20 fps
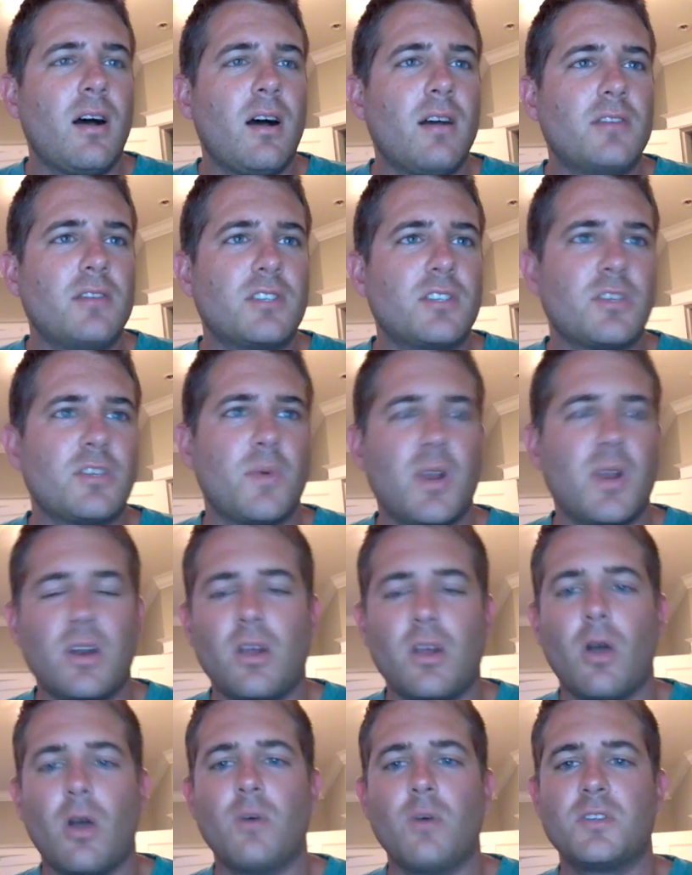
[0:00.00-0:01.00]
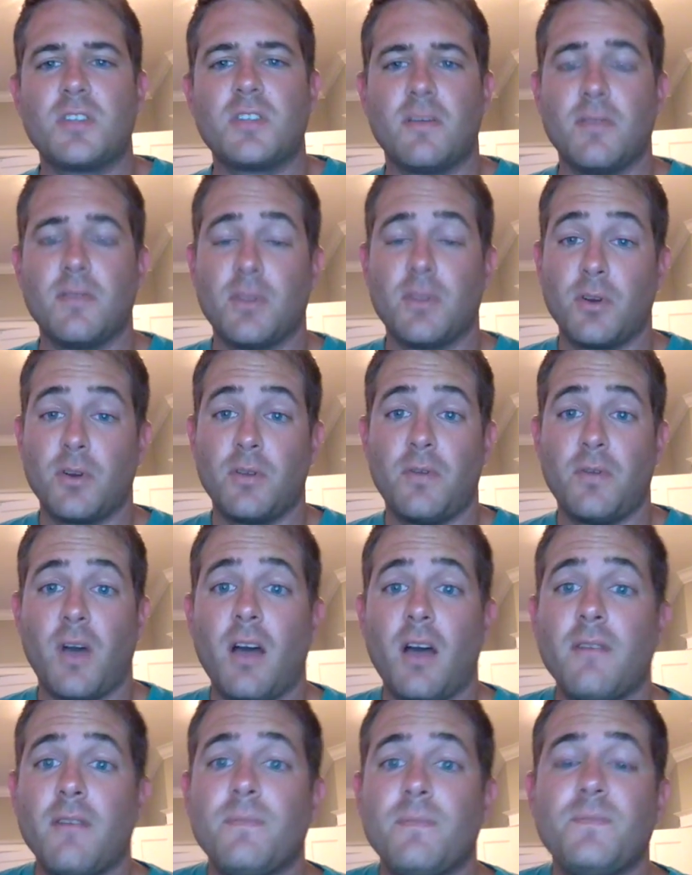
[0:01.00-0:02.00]
just a minute ago at
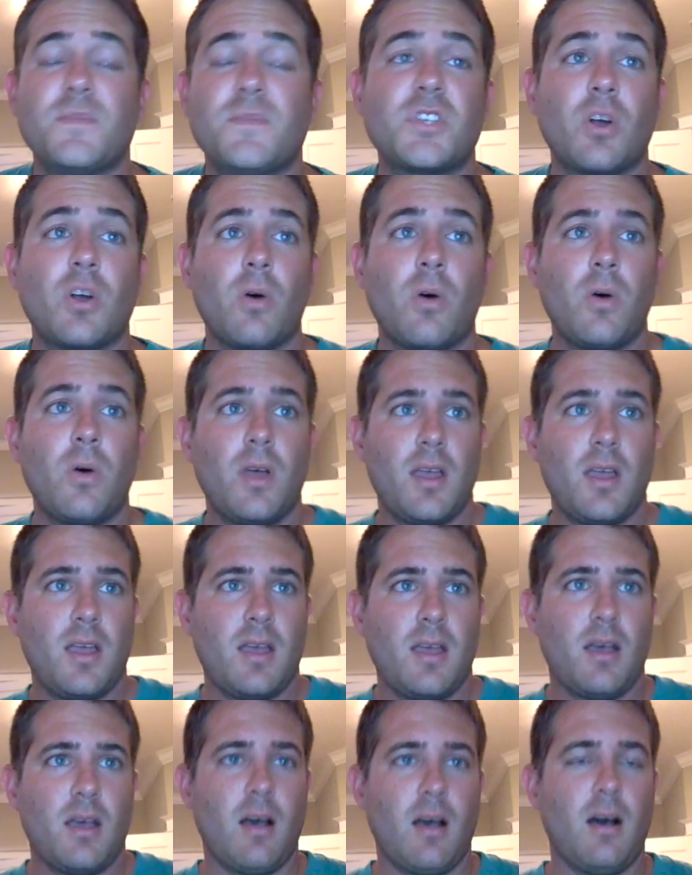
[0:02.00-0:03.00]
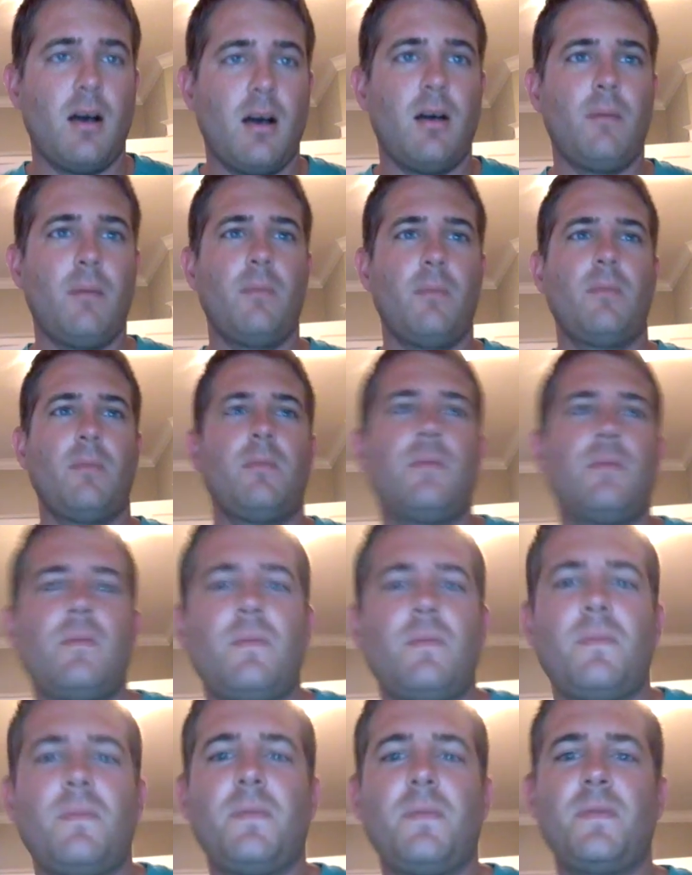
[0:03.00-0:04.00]
7:35. So now
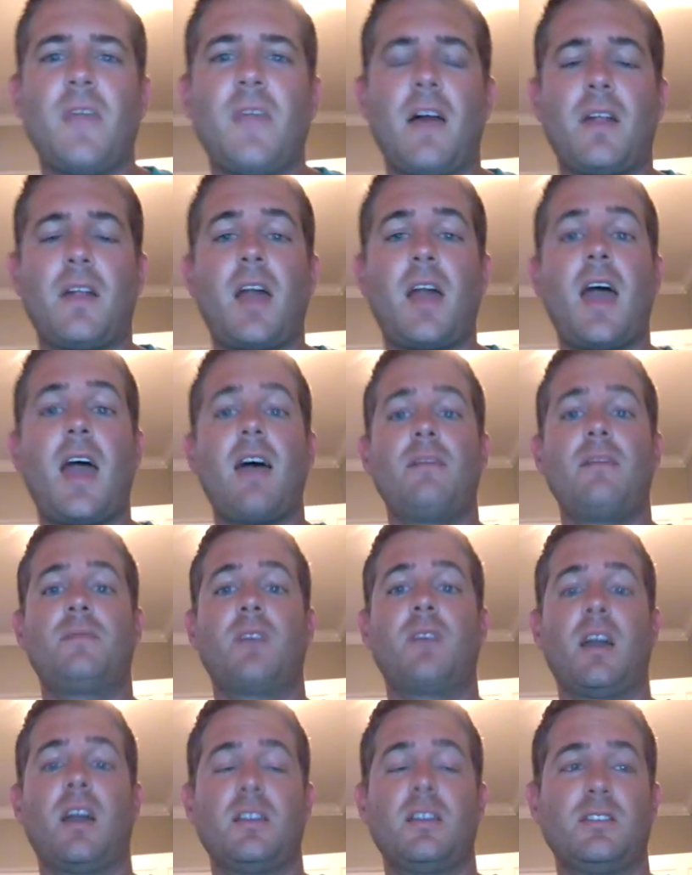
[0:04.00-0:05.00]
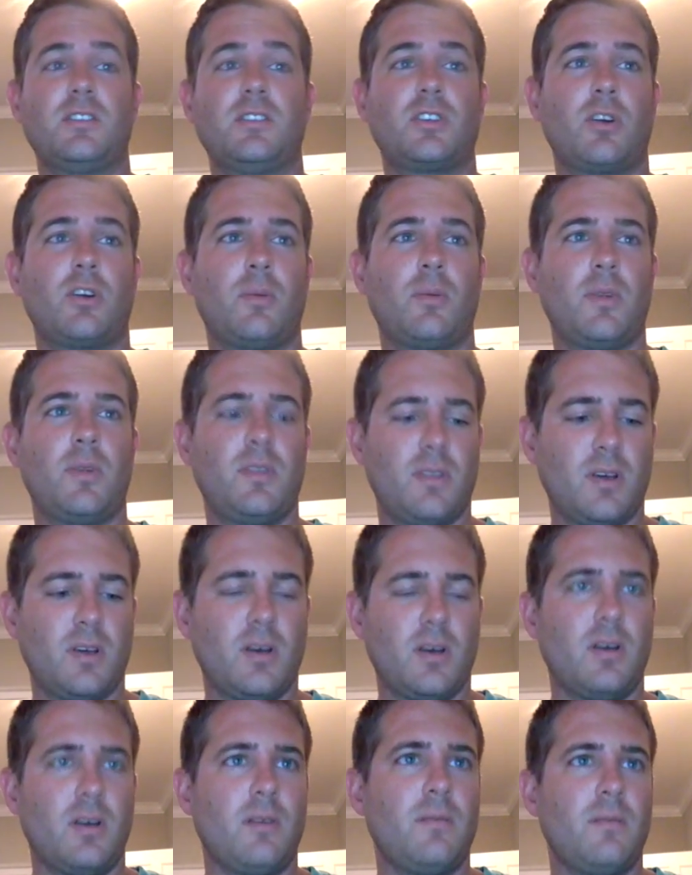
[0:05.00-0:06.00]
that I have kind of determined
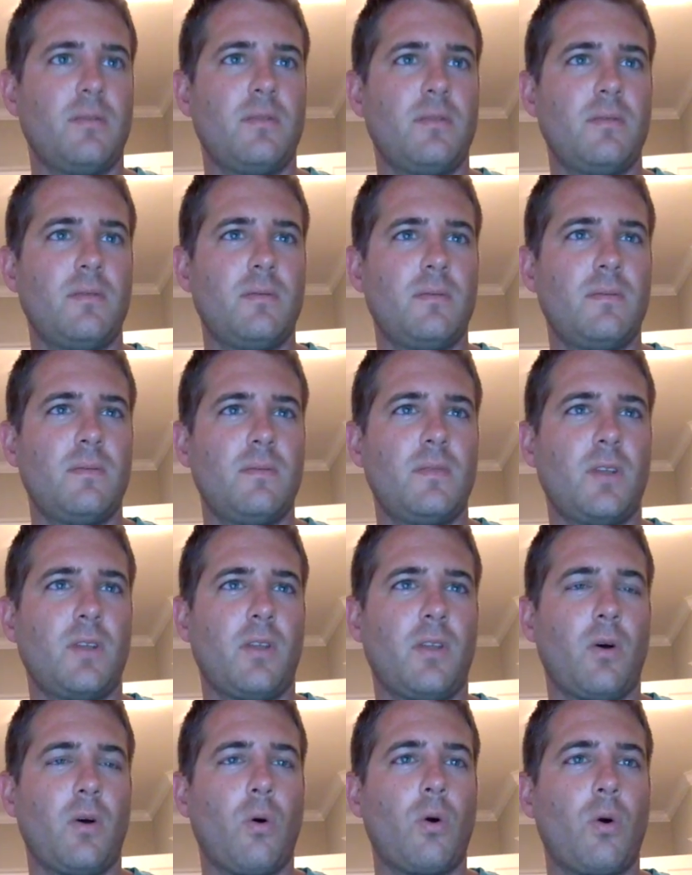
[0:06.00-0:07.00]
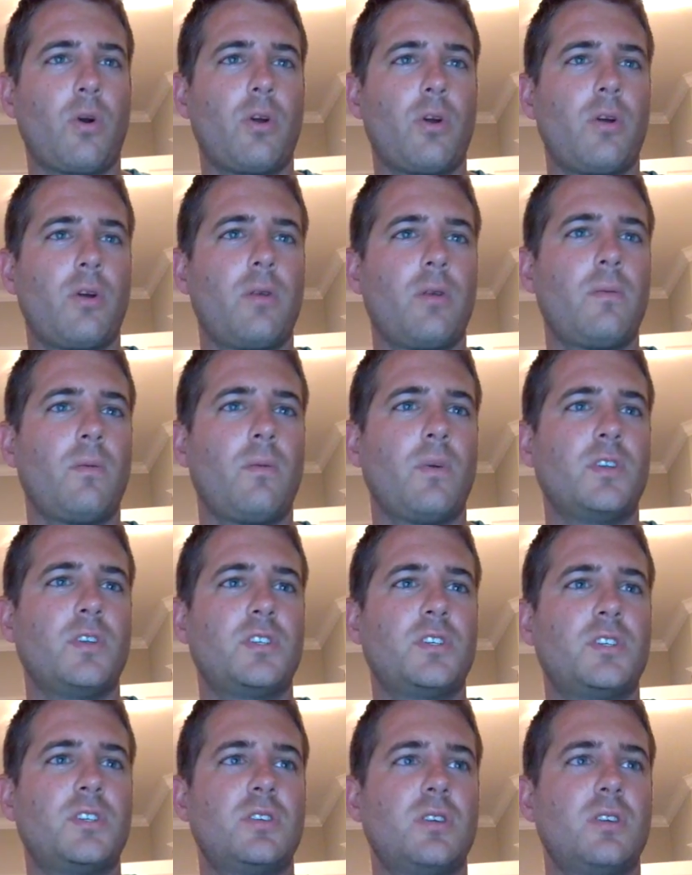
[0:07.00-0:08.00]
the order,
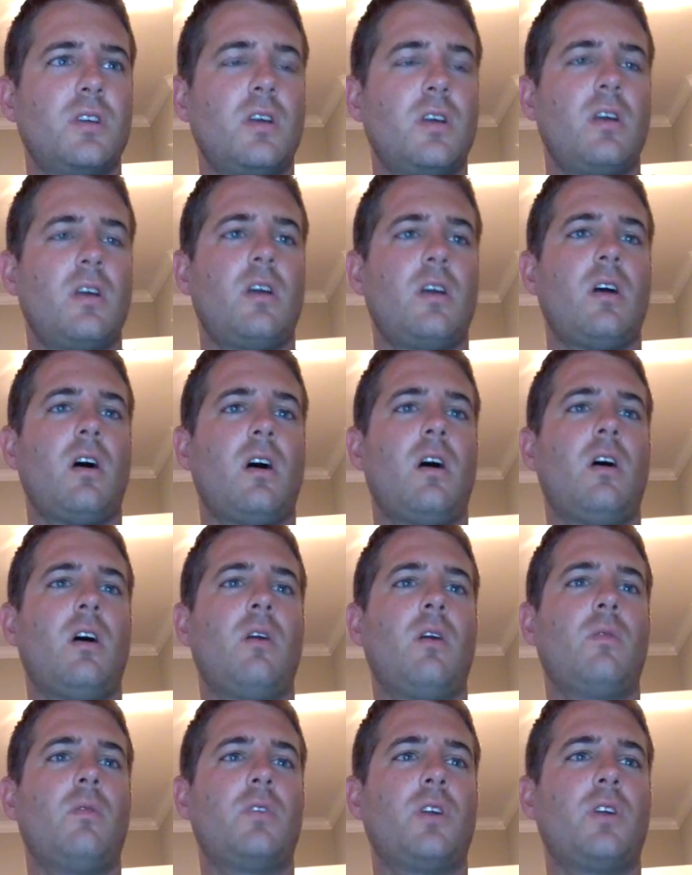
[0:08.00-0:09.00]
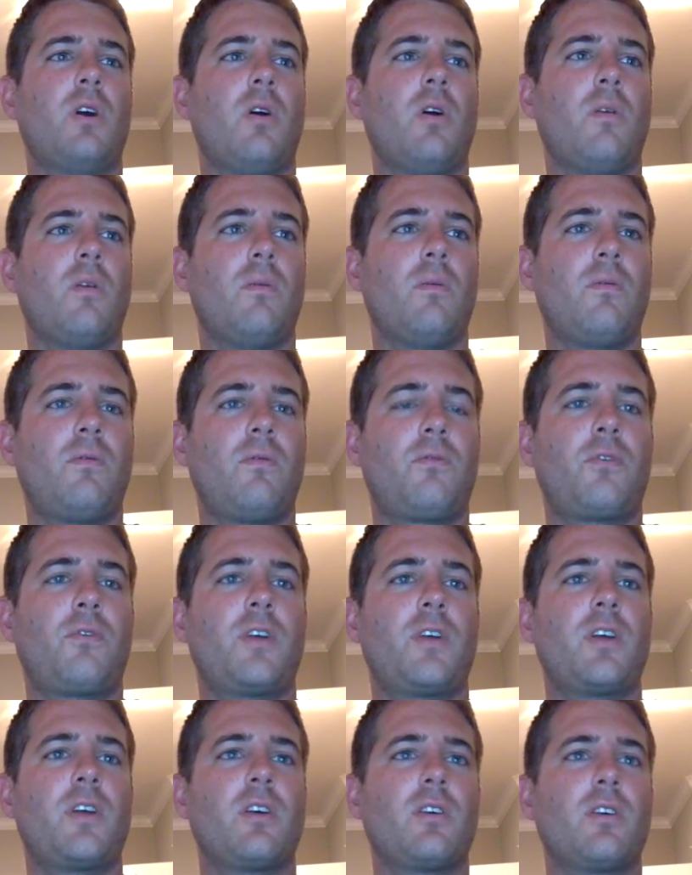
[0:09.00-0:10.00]
which would go
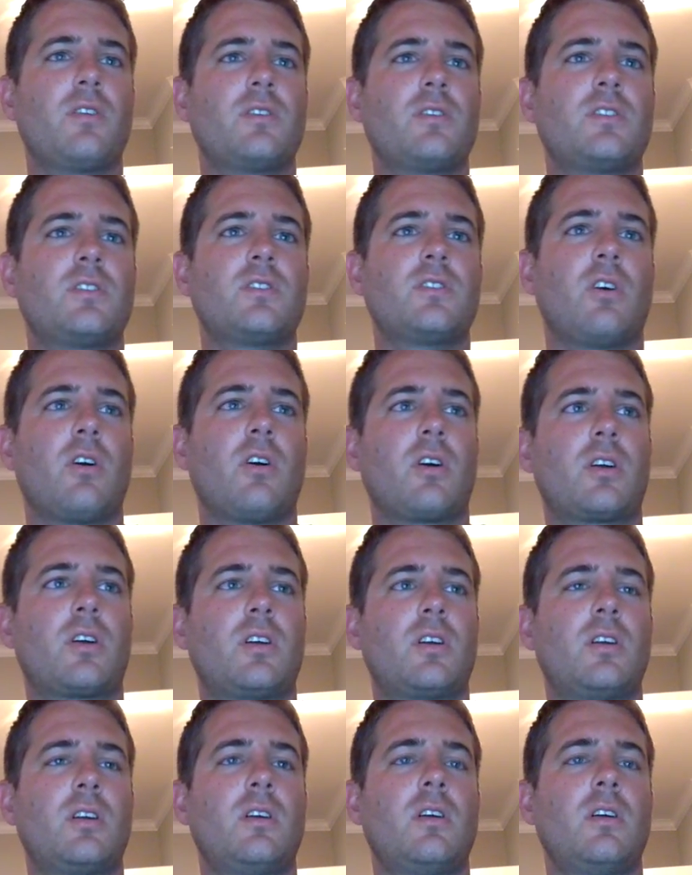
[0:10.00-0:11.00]
Freer, Sark,